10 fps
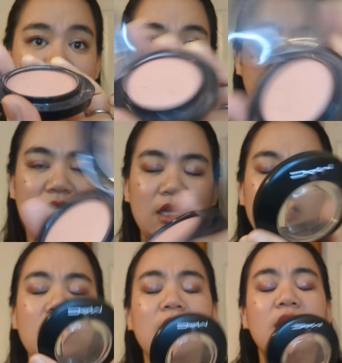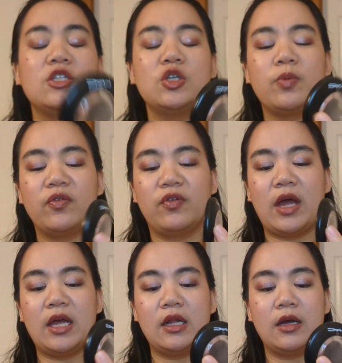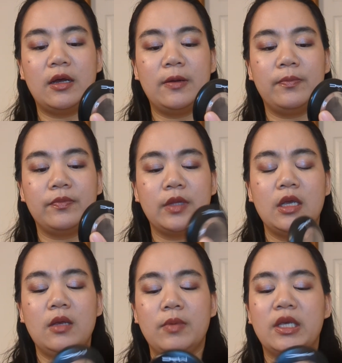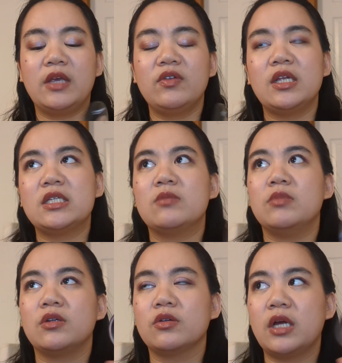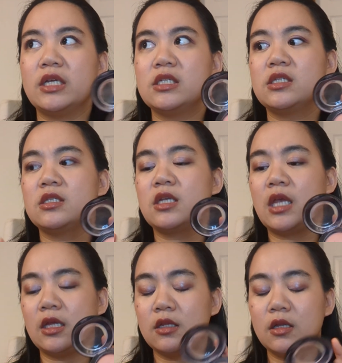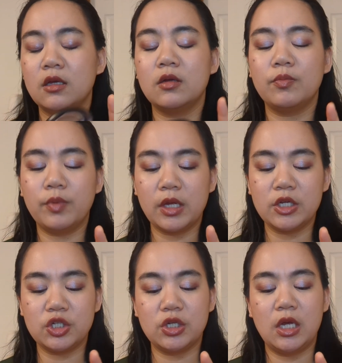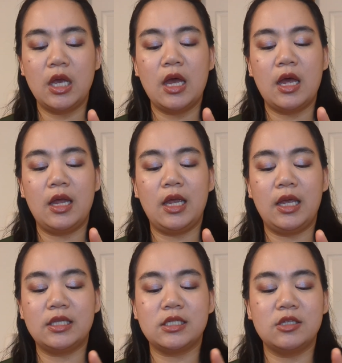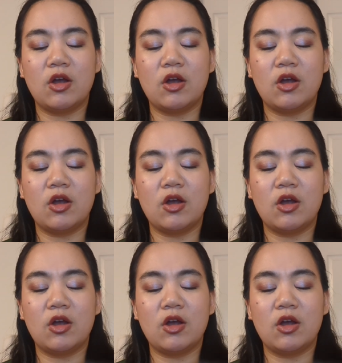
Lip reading: it's getting. It's super flat, but given that it's a mineralized skin blush, it's